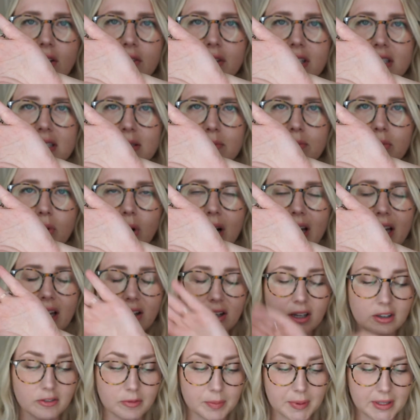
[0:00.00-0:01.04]
on this
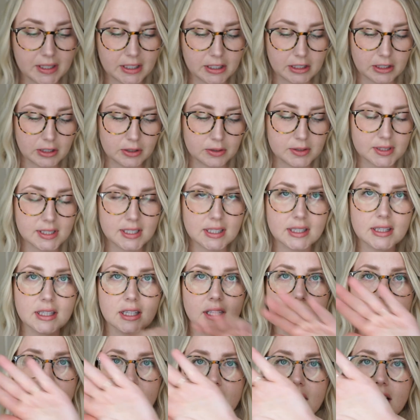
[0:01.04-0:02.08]
brown. I've been using the
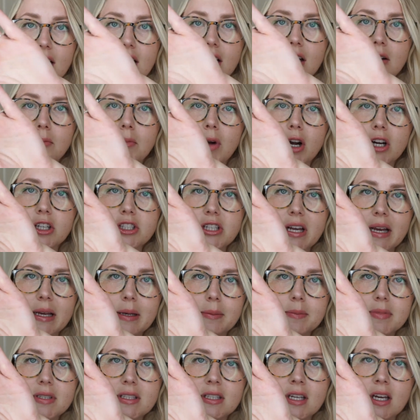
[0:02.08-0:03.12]
uh, Marc
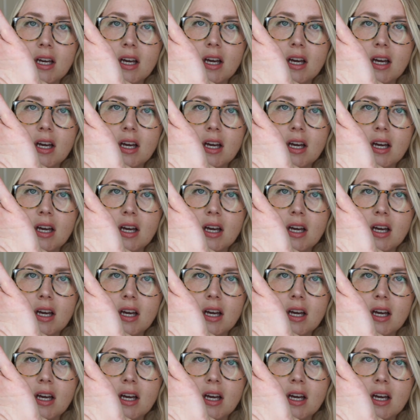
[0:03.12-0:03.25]
Jacobs